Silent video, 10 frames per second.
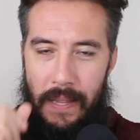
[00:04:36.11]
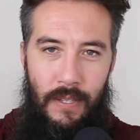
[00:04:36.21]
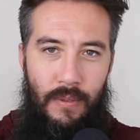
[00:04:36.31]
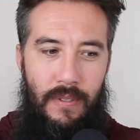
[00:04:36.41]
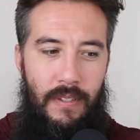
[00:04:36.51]

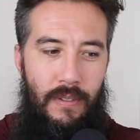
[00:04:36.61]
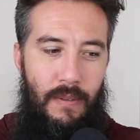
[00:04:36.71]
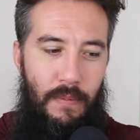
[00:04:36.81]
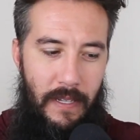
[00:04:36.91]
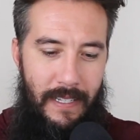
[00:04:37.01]
This is
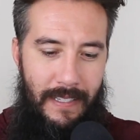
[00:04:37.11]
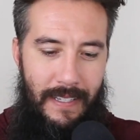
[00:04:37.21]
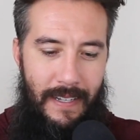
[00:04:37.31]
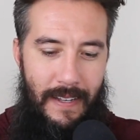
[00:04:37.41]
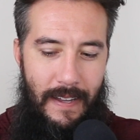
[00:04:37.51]
a place
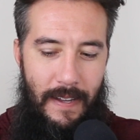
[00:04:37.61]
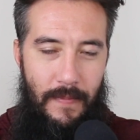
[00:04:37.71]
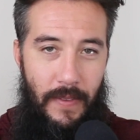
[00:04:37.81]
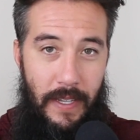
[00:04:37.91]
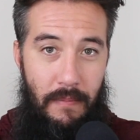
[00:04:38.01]
in
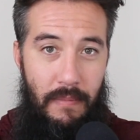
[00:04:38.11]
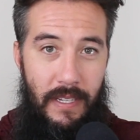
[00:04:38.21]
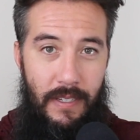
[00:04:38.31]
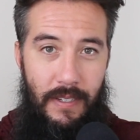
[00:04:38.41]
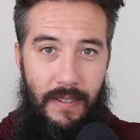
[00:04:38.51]
like a
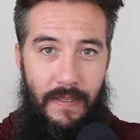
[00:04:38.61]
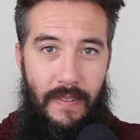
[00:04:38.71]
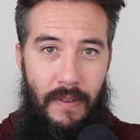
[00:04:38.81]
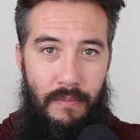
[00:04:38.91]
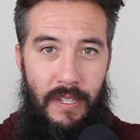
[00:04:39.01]
beach
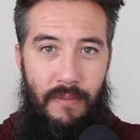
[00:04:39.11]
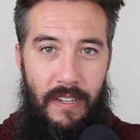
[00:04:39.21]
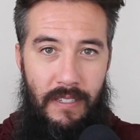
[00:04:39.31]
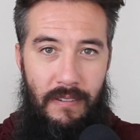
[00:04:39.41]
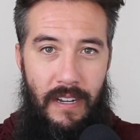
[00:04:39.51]

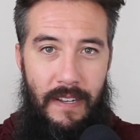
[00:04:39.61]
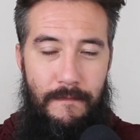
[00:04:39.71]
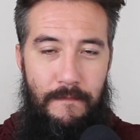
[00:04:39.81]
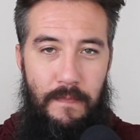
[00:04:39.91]
restaurant